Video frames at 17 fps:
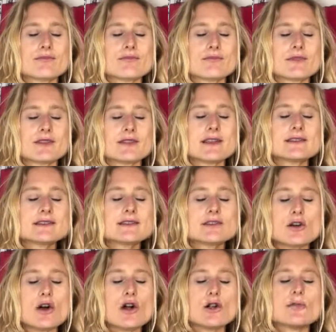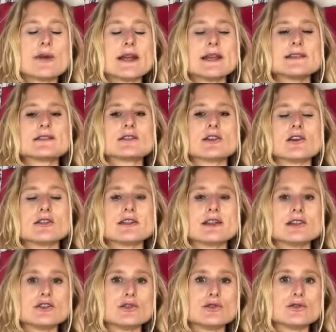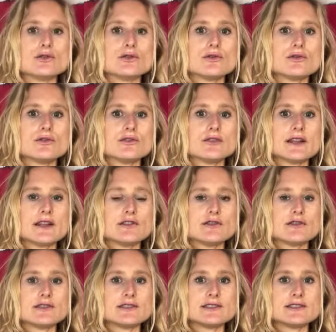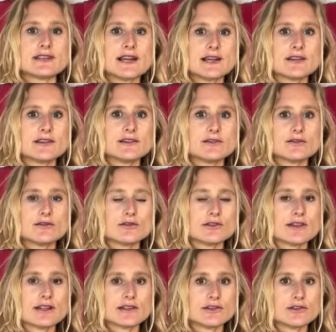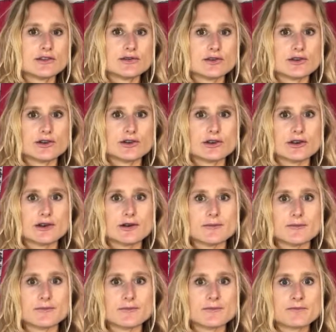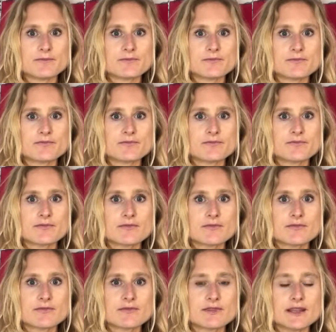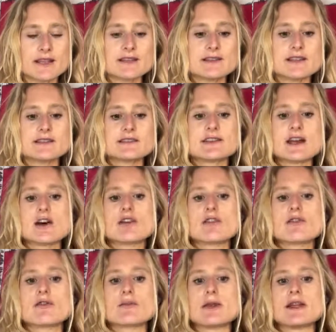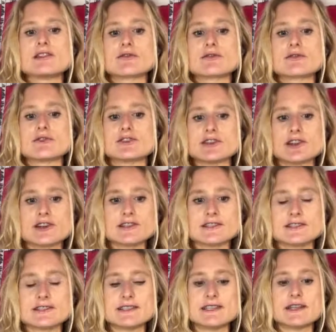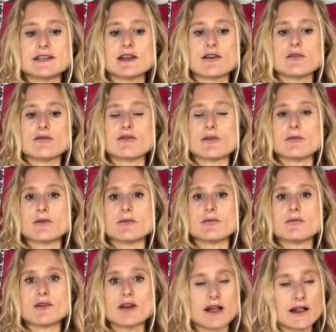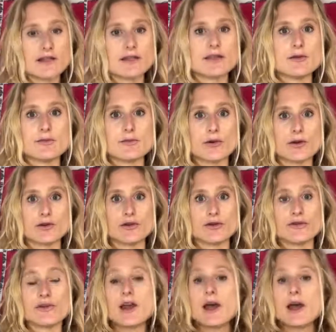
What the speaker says: this is all based on that your desire, or that your it's out of a place of curiosity, and from a healthy point of